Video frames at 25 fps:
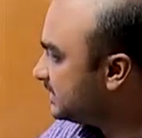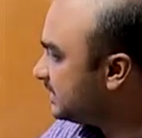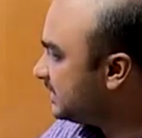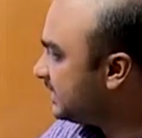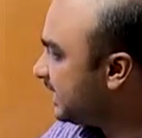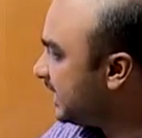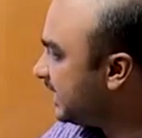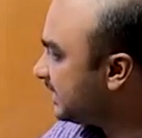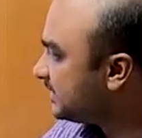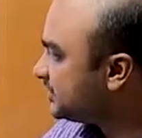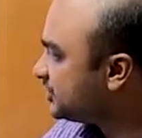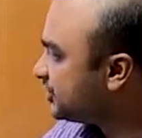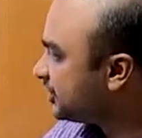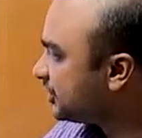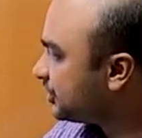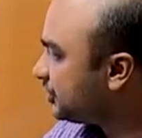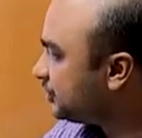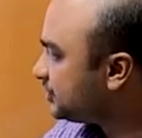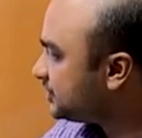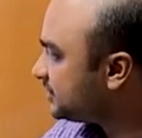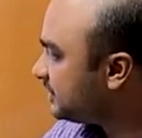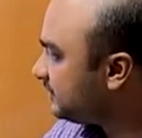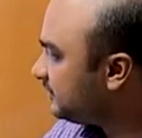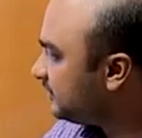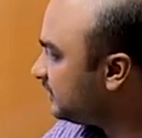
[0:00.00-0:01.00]
the
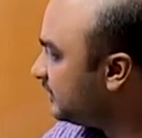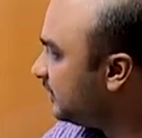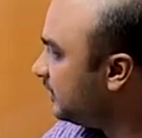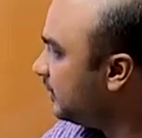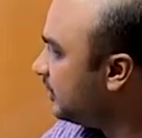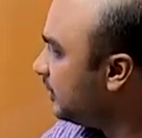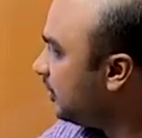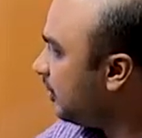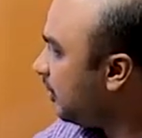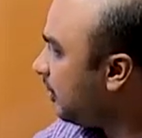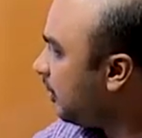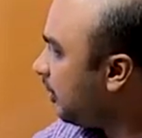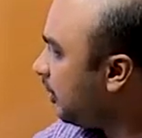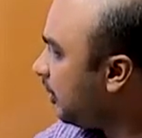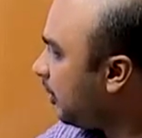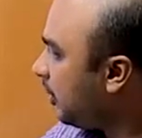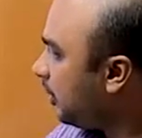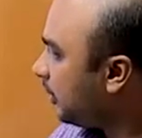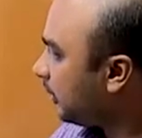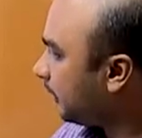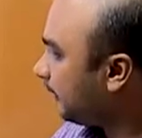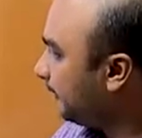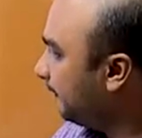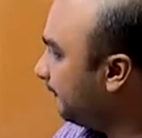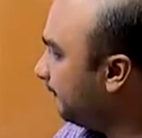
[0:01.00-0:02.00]
executive,
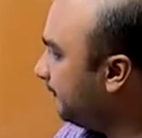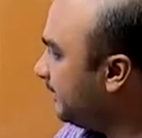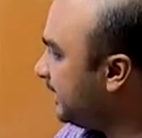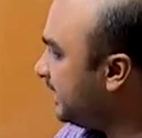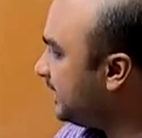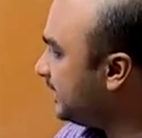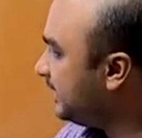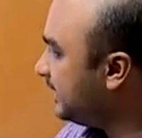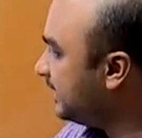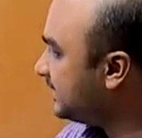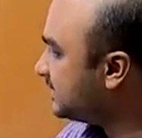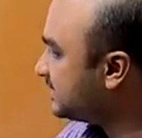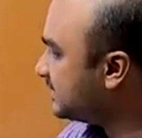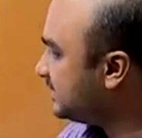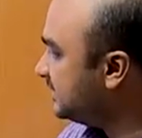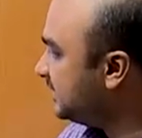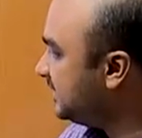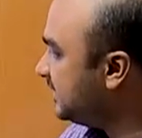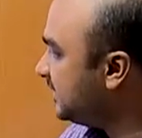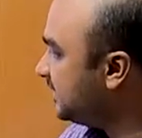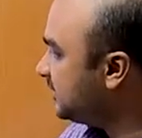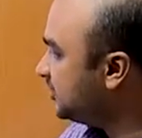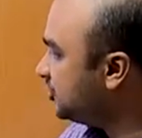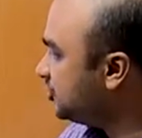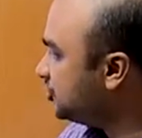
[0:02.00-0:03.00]
or be it
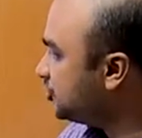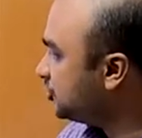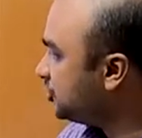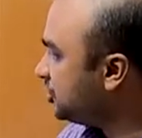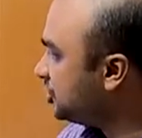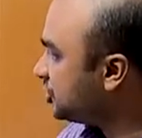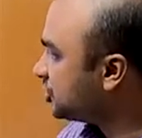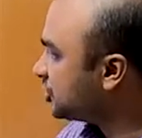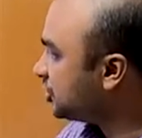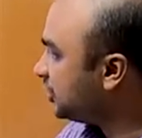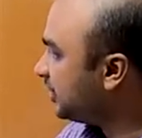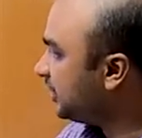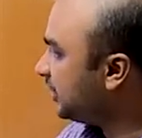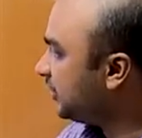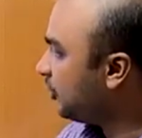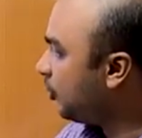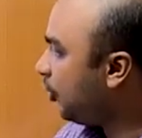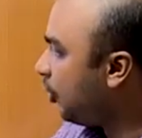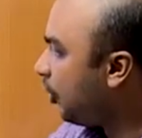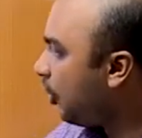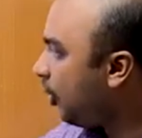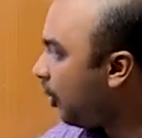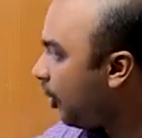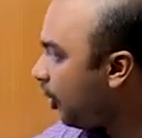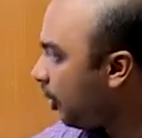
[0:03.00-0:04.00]
the judiciary,
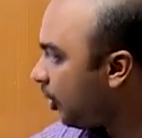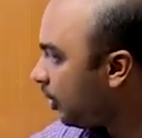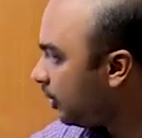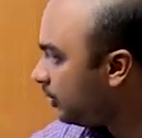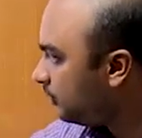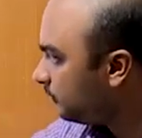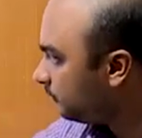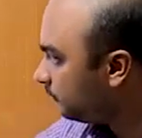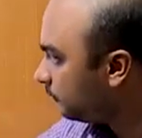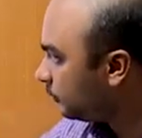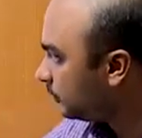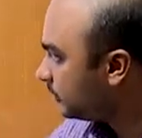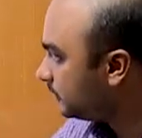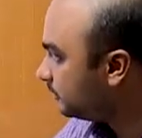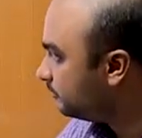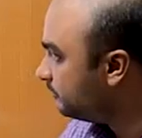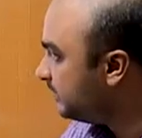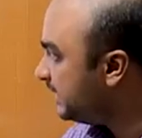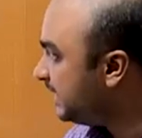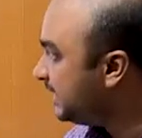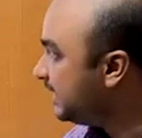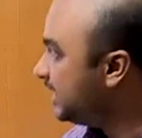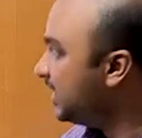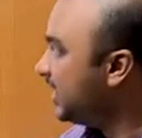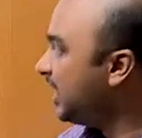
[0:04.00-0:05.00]
all would
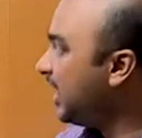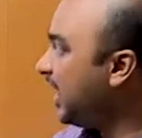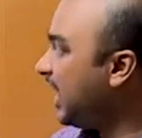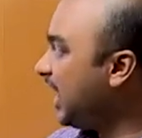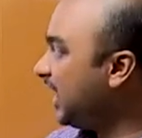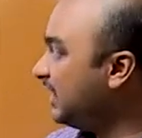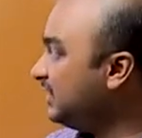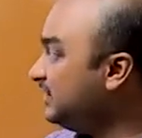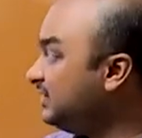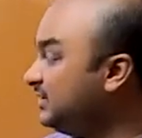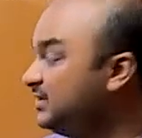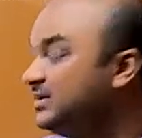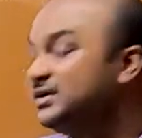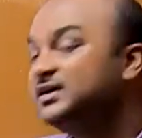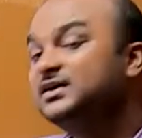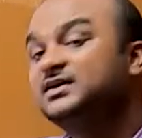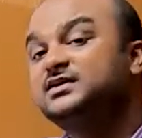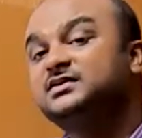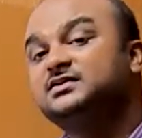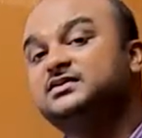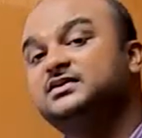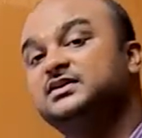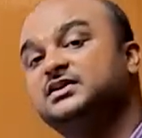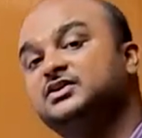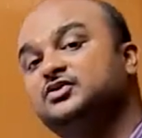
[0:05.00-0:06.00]
be
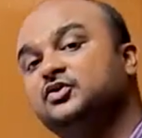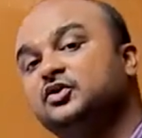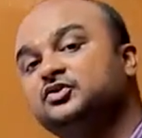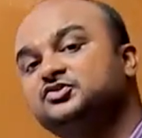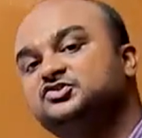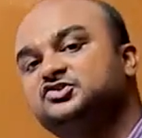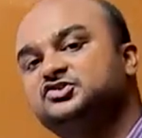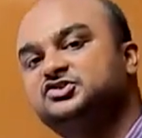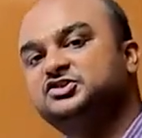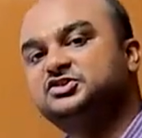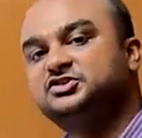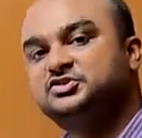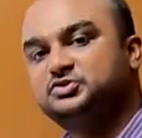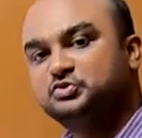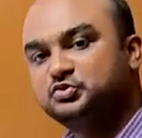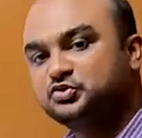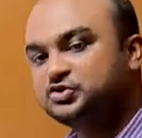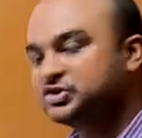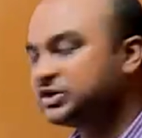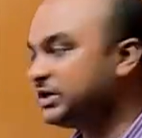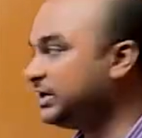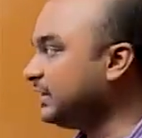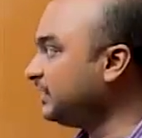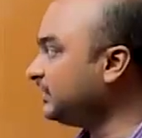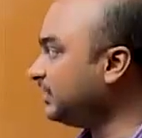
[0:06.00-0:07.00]
under the
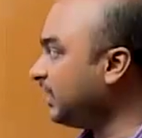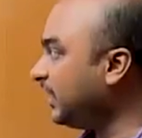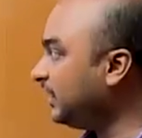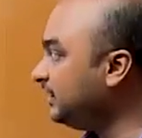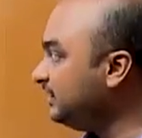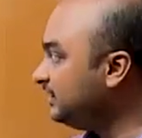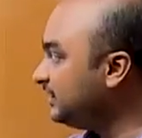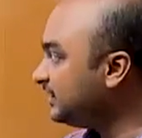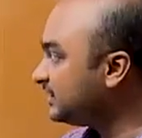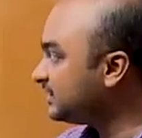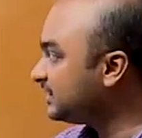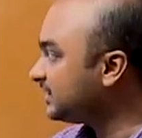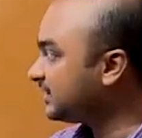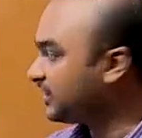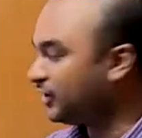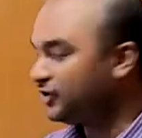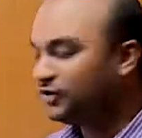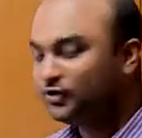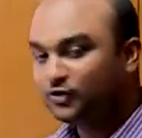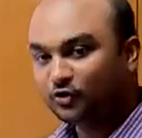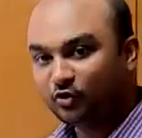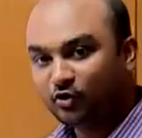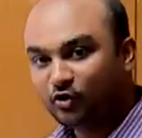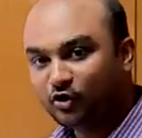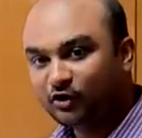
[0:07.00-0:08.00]
constitution and under the
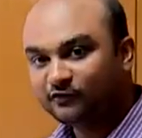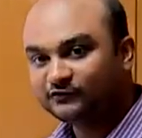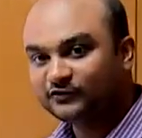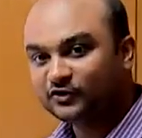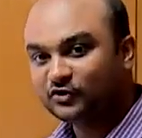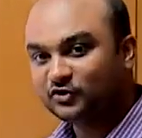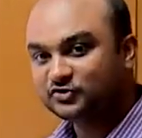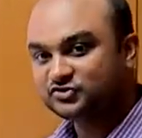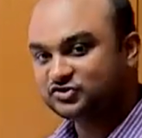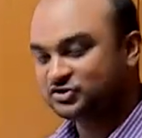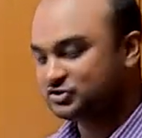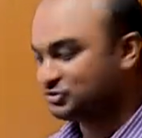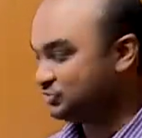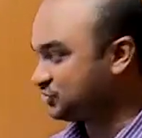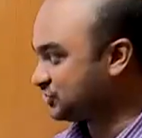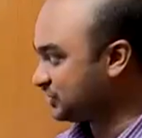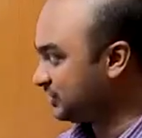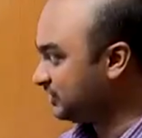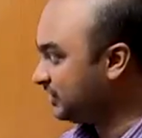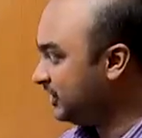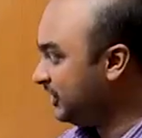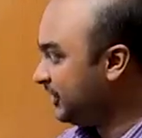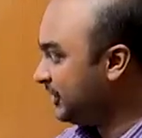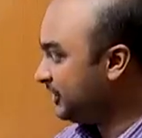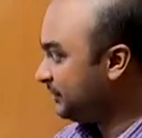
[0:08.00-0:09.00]
control of the constitution.